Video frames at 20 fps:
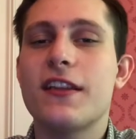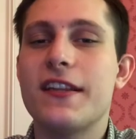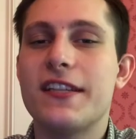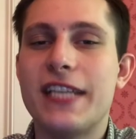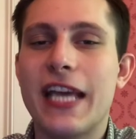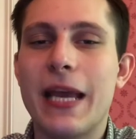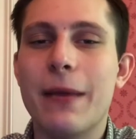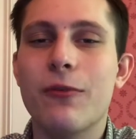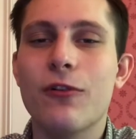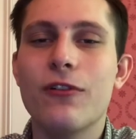to the
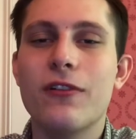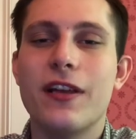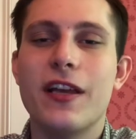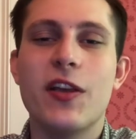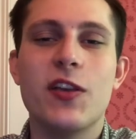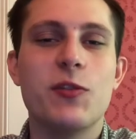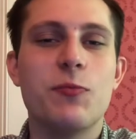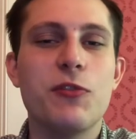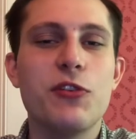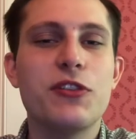table
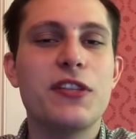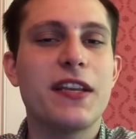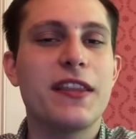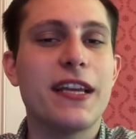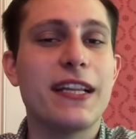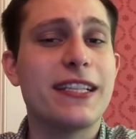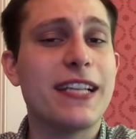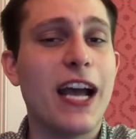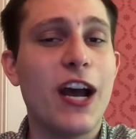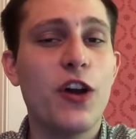is
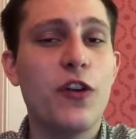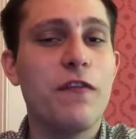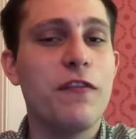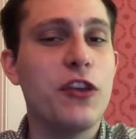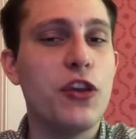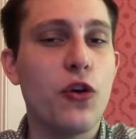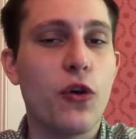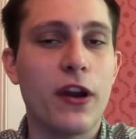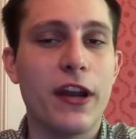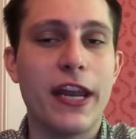music that's out
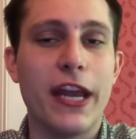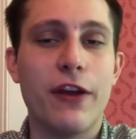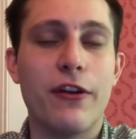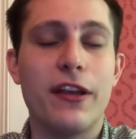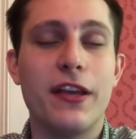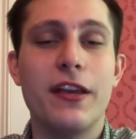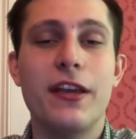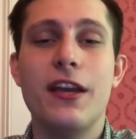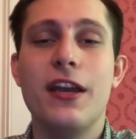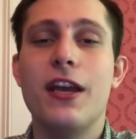of the
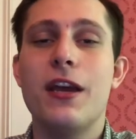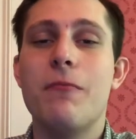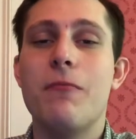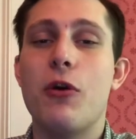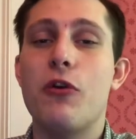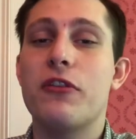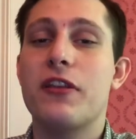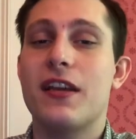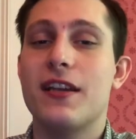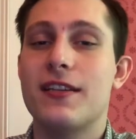ordinary,
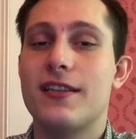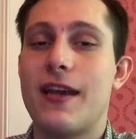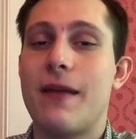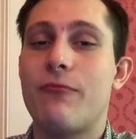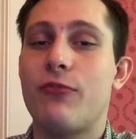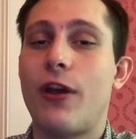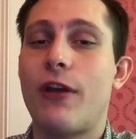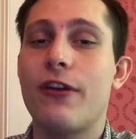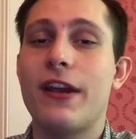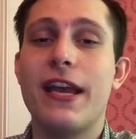both
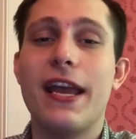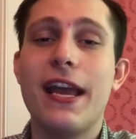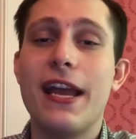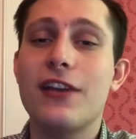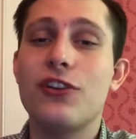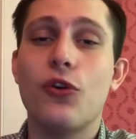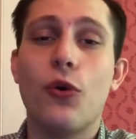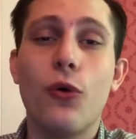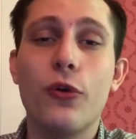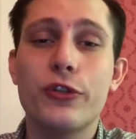
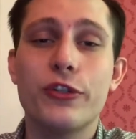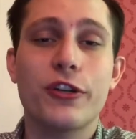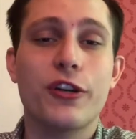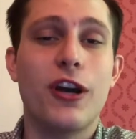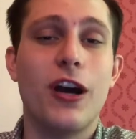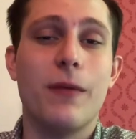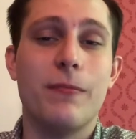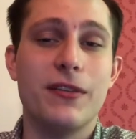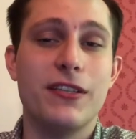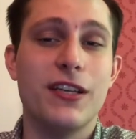contemporary and older
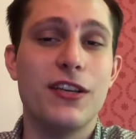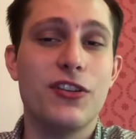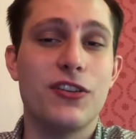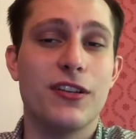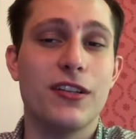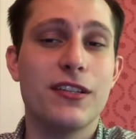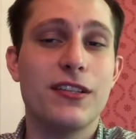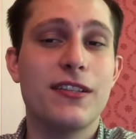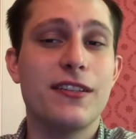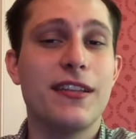
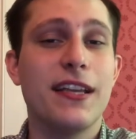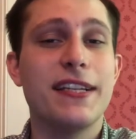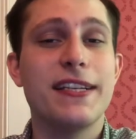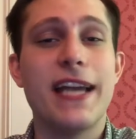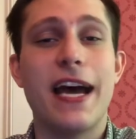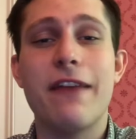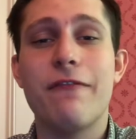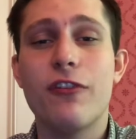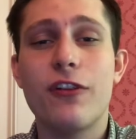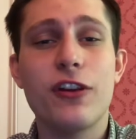compositions
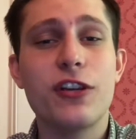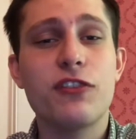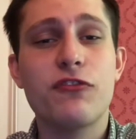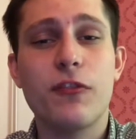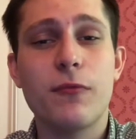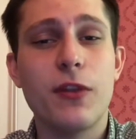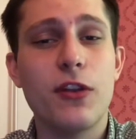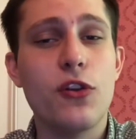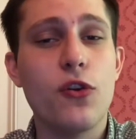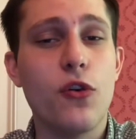that diverge
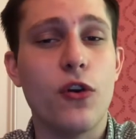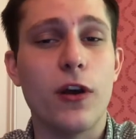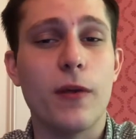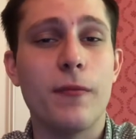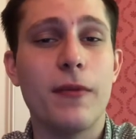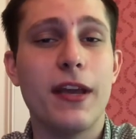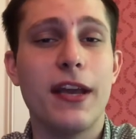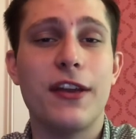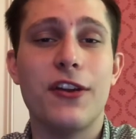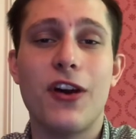from the
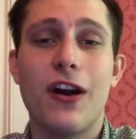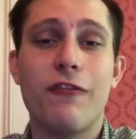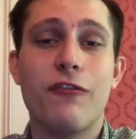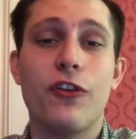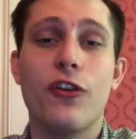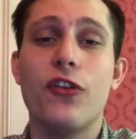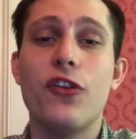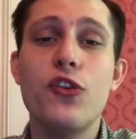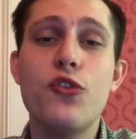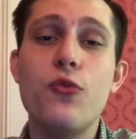norm and
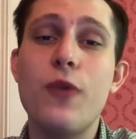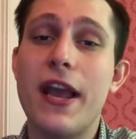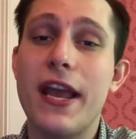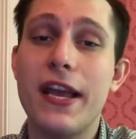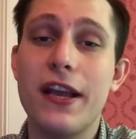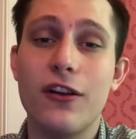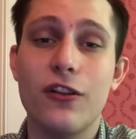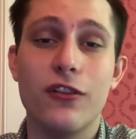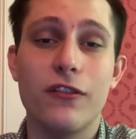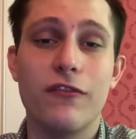offer a new
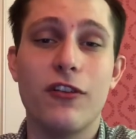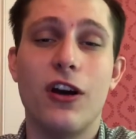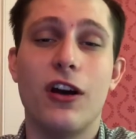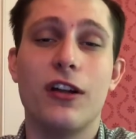angle of